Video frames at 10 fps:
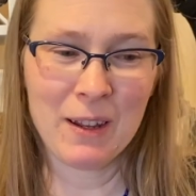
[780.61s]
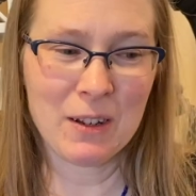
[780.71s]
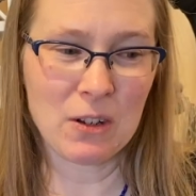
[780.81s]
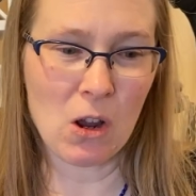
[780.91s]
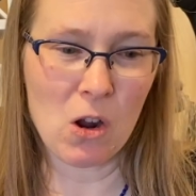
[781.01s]

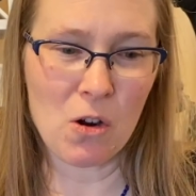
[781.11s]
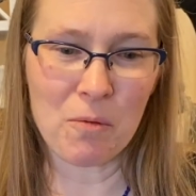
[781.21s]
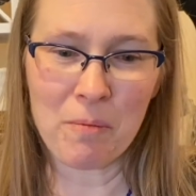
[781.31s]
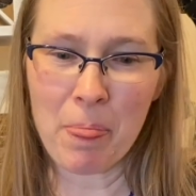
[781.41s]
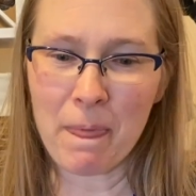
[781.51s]

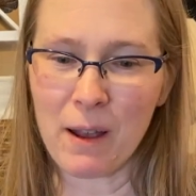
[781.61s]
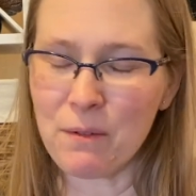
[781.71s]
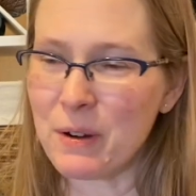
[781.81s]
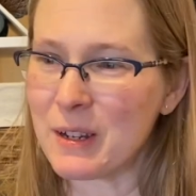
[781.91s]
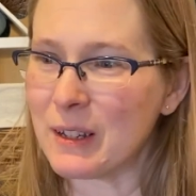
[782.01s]
So I
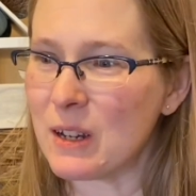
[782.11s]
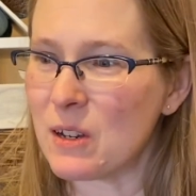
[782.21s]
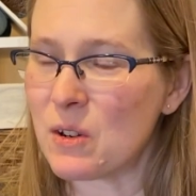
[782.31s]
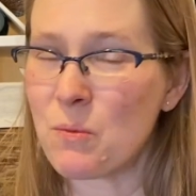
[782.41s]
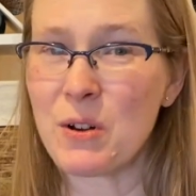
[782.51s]
recently
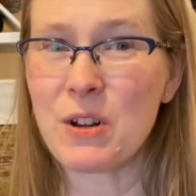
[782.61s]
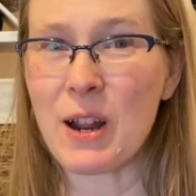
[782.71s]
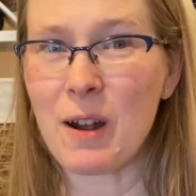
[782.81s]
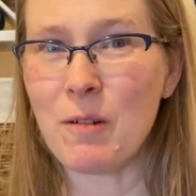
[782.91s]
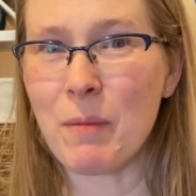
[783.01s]

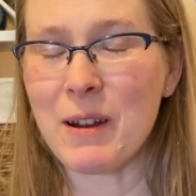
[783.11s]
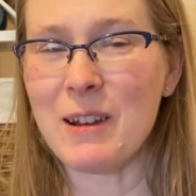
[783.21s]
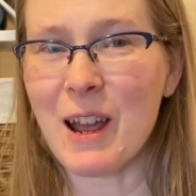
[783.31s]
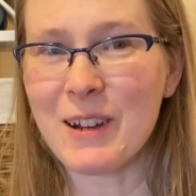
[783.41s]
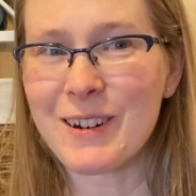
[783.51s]
switched out my
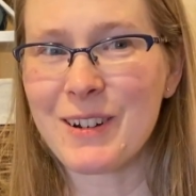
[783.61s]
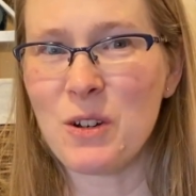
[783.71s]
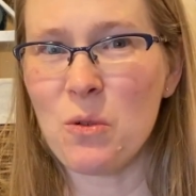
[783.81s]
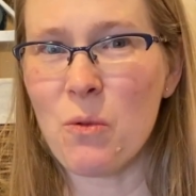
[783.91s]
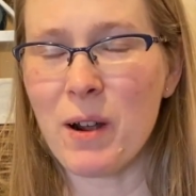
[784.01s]
desk
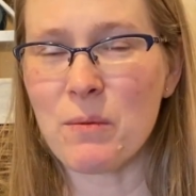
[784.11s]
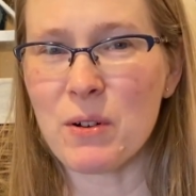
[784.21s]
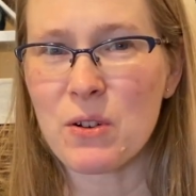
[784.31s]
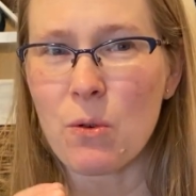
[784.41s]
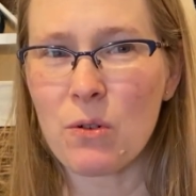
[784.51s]
to one
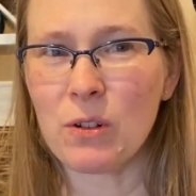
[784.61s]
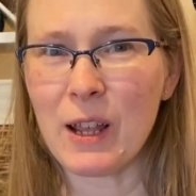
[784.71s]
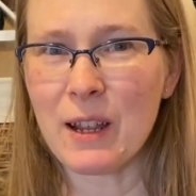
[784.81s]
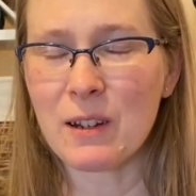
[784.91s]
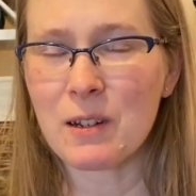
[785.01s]
with shorter
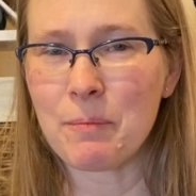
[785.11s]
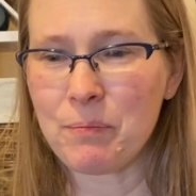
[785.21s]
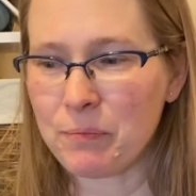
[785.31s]
legs,